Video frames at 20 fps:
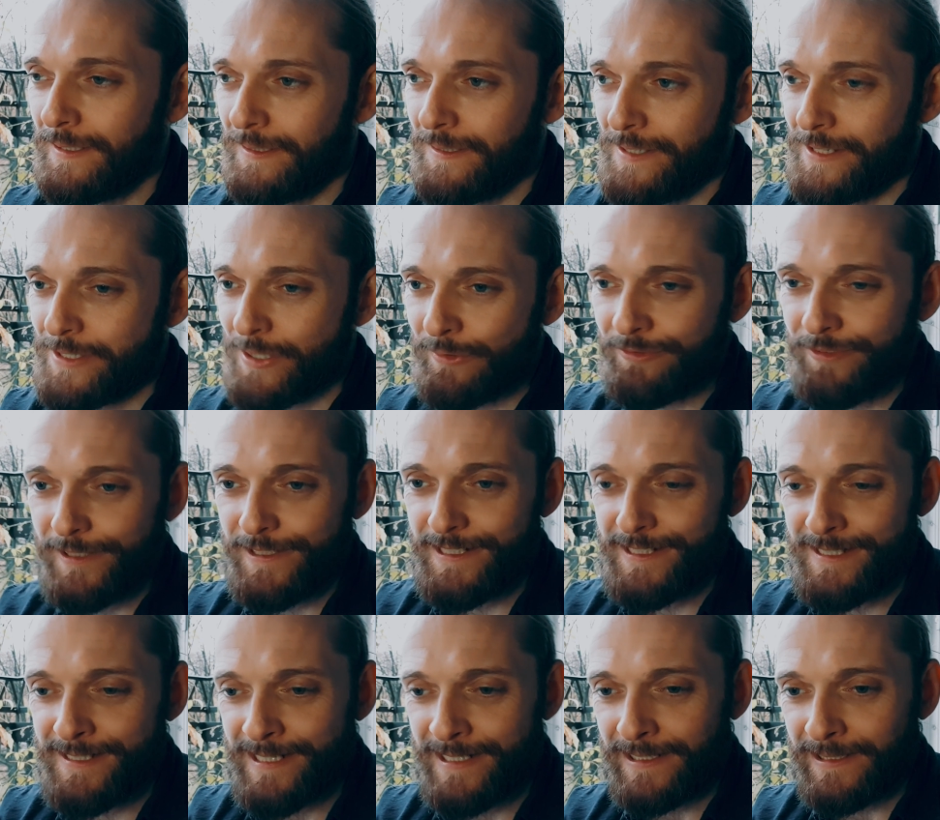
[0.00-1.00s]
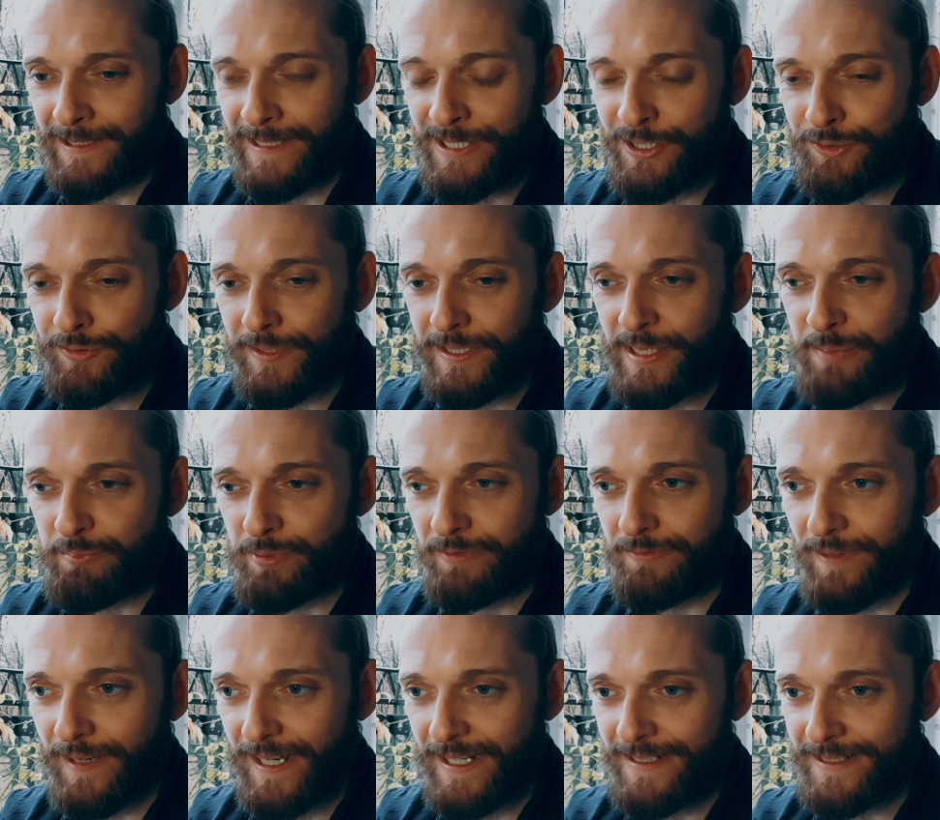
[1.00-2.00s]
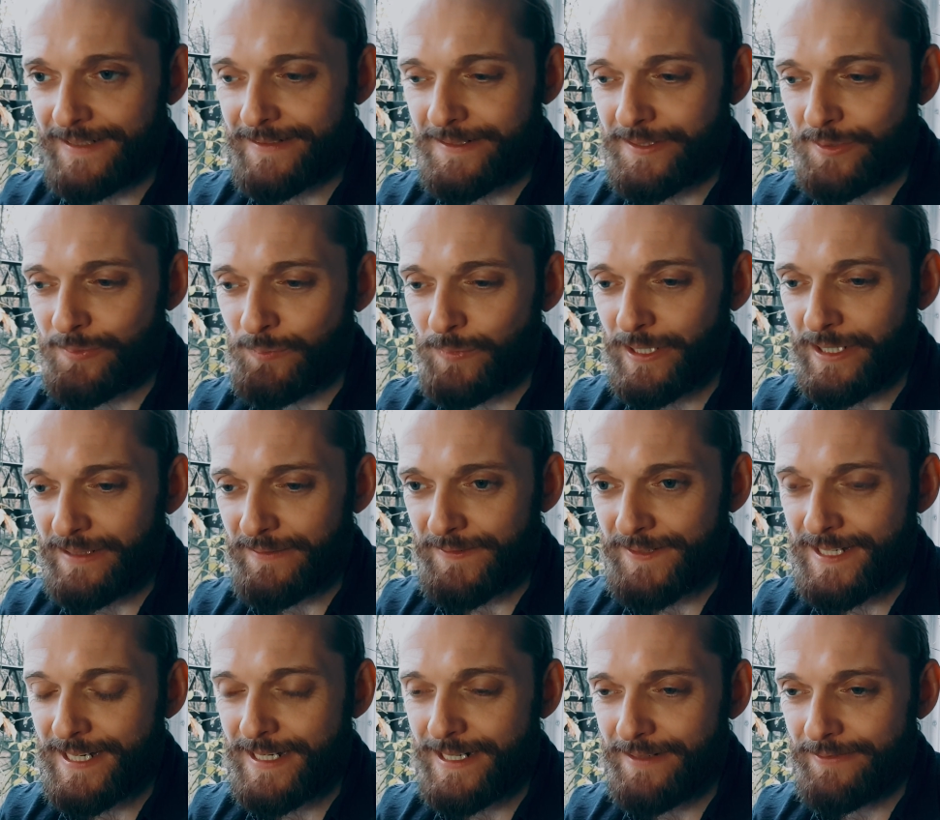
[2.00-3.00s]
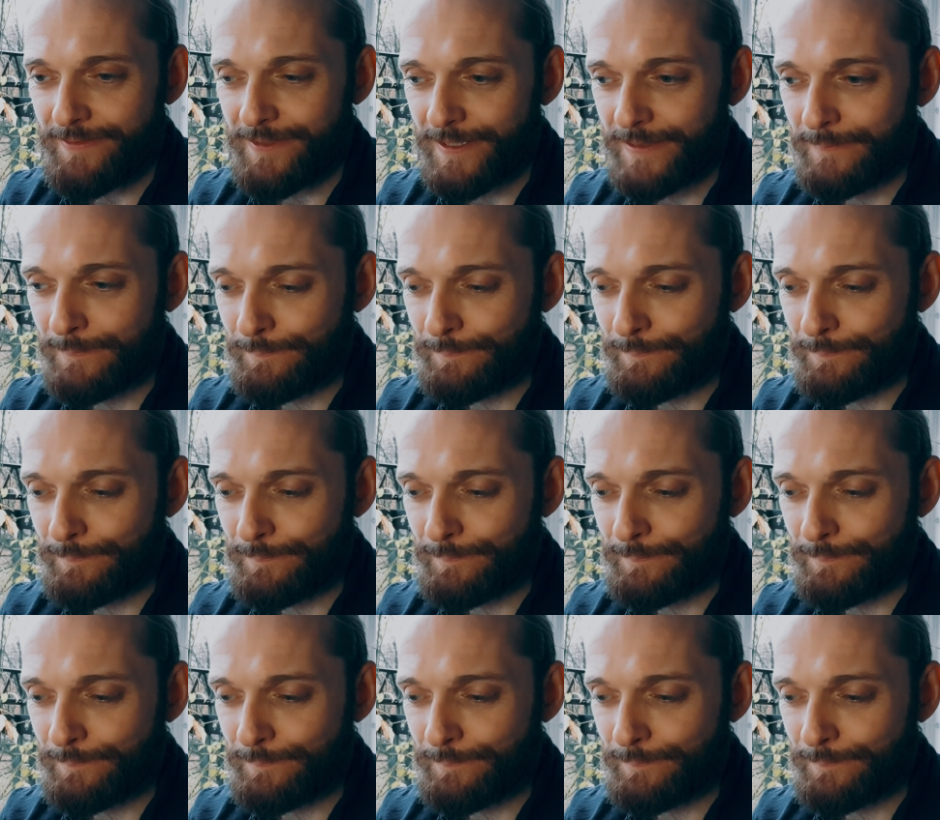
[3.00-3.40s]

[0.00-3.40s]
So Feather's Tail literally provided somewhere of safety